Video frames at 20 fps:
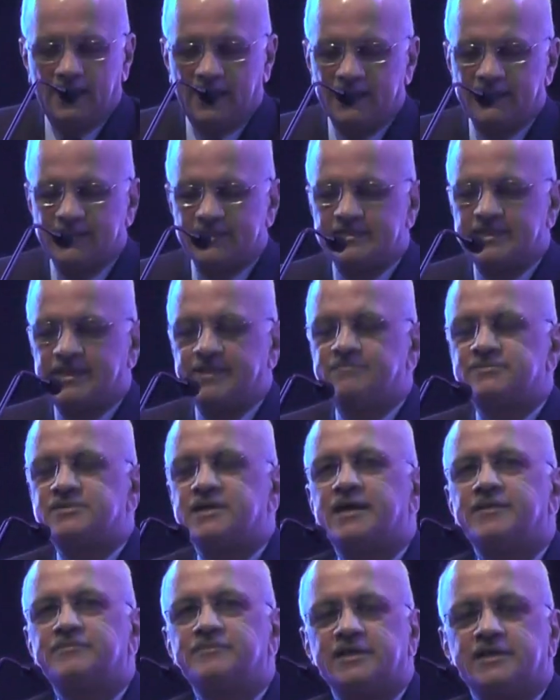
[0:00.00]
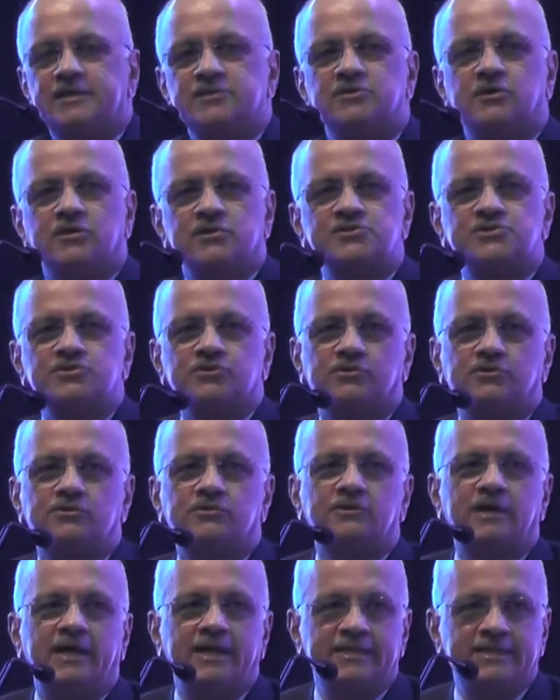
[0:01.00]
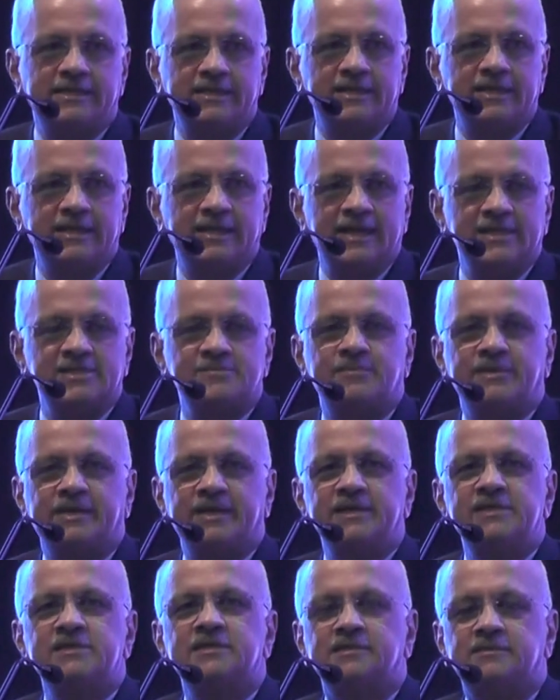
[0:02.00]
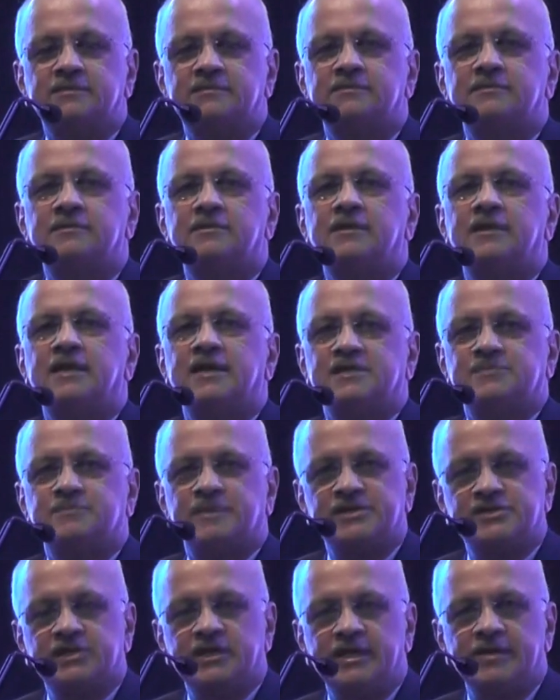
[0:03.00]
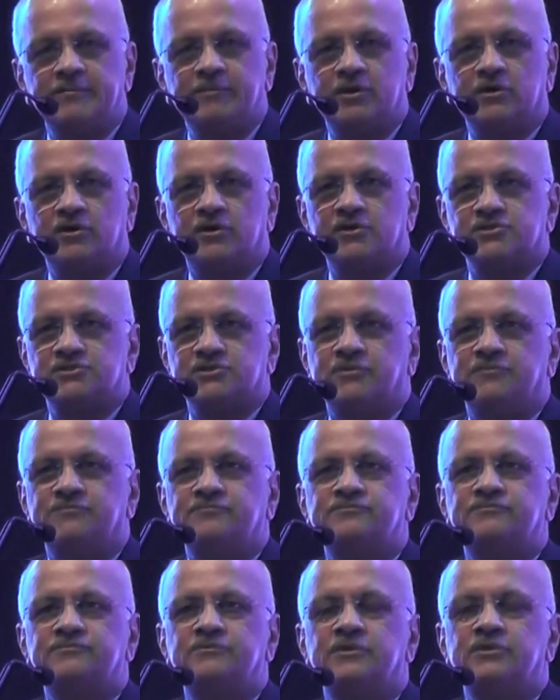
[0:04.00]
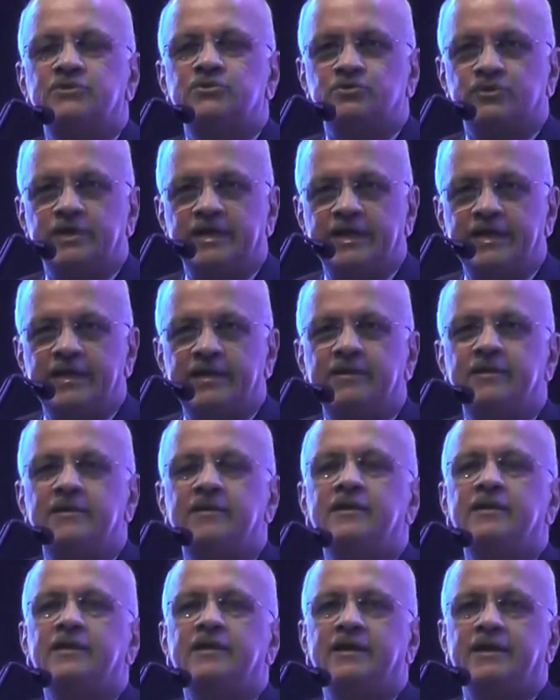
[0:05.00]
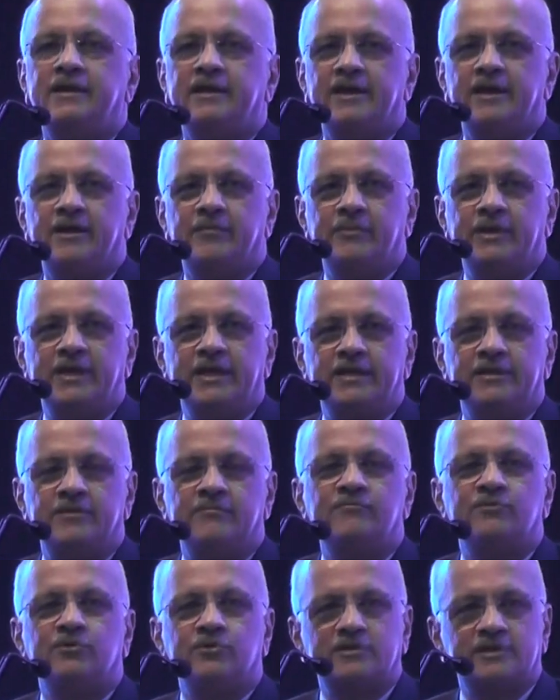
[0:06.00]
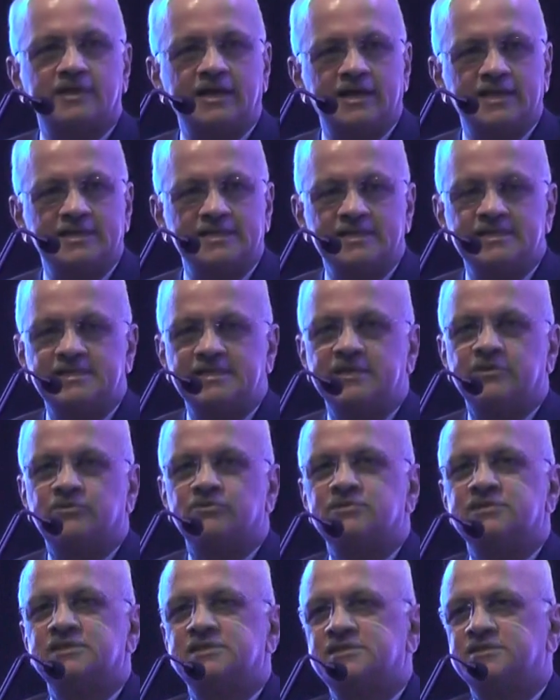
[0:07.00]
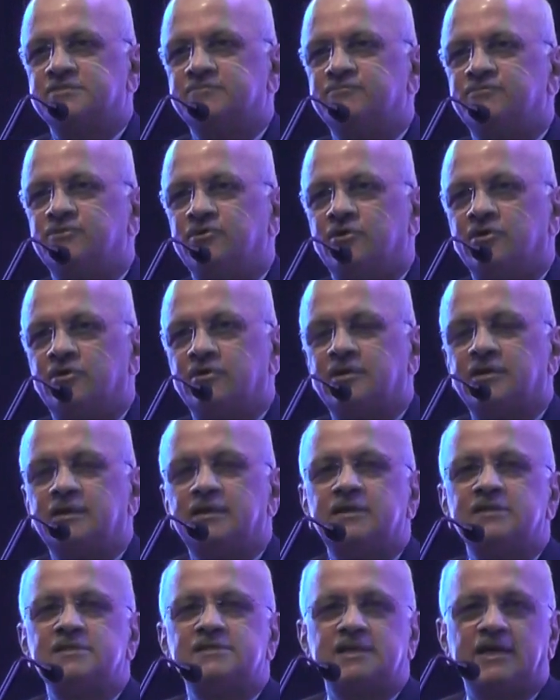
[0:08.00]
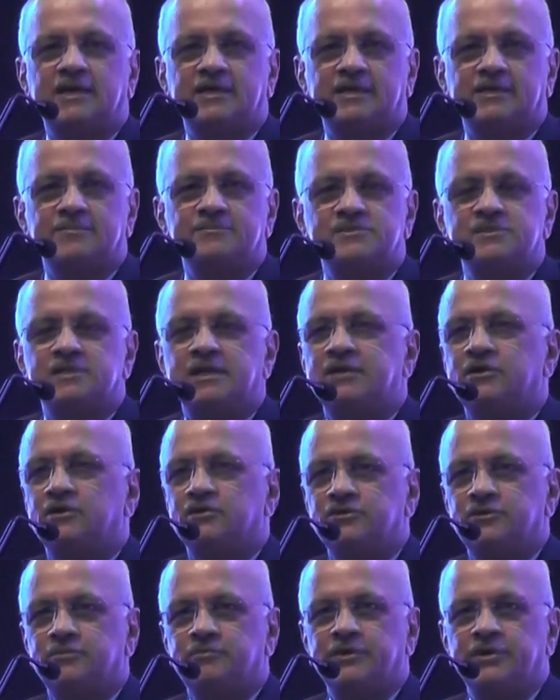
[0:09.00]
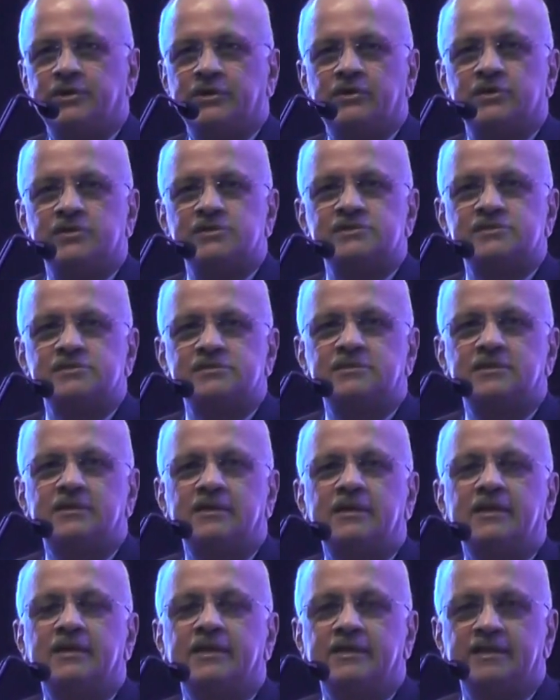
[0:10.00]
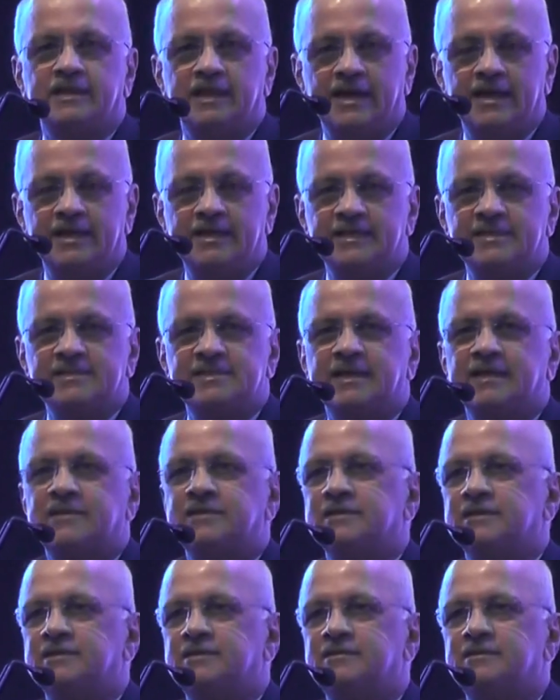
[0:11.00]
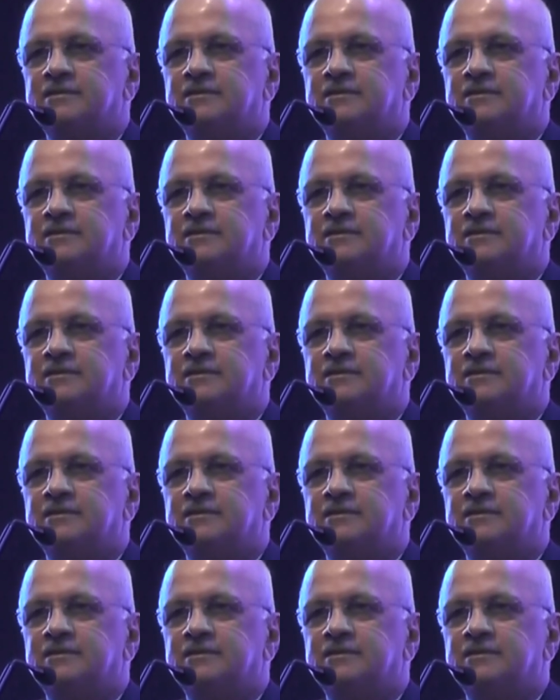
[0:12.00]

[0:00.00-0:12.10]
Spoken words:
At the same time, there is also, I think, an aspiration, especially because of today India being the fourth largest ecosystem for startups and entrepreneurs in the IT sector.